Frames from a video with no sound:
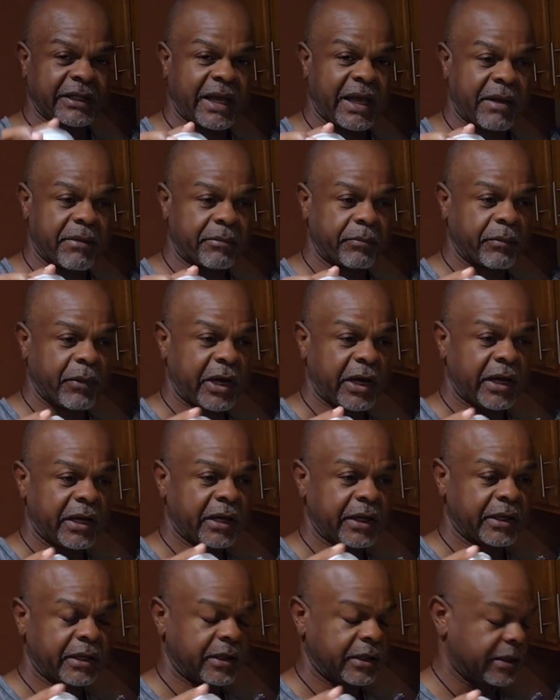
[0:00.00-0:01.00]
got
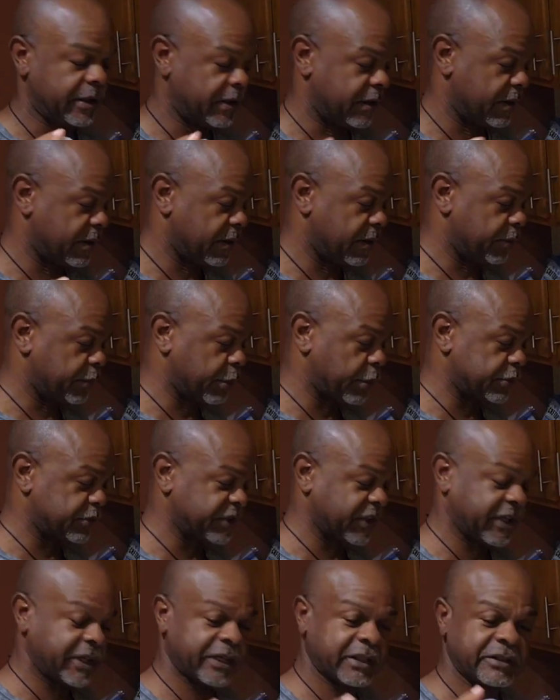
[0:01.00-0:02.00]
my
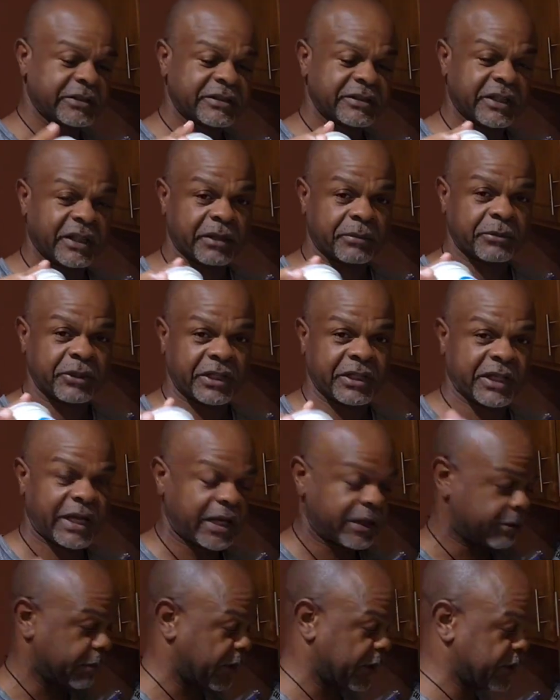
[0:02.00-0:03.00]
protein that I'm getting
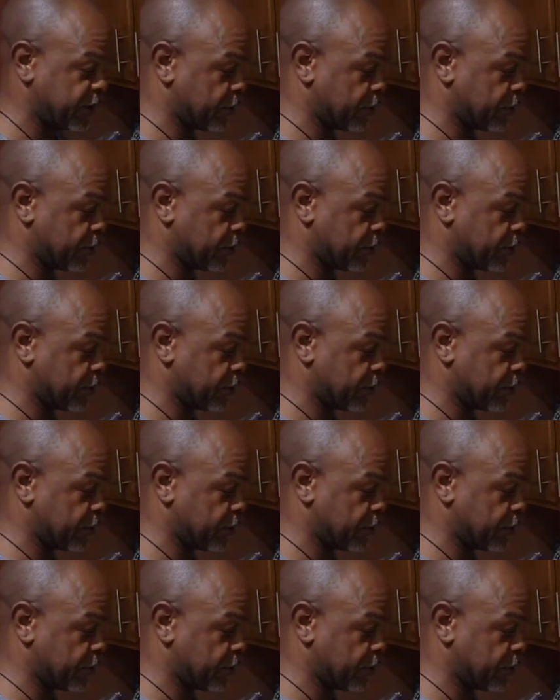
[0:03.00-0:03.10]
out of my